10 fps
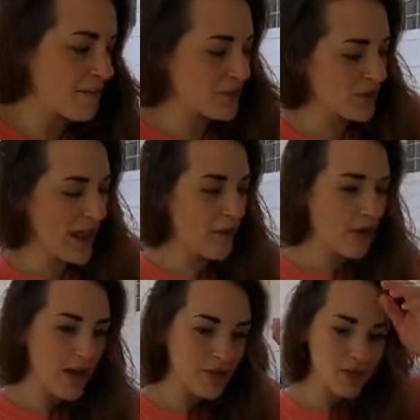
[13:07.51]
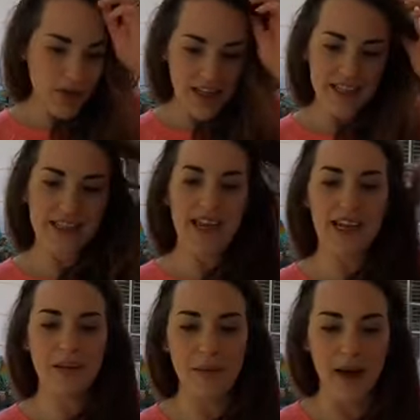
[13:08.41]
So that one I was really
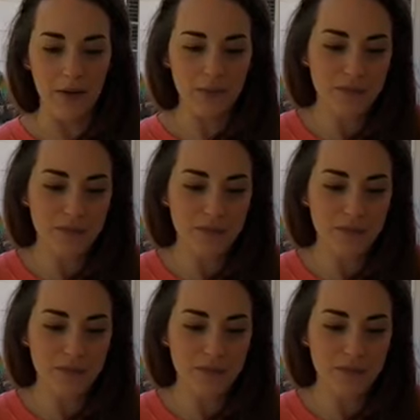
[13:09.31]
excited about.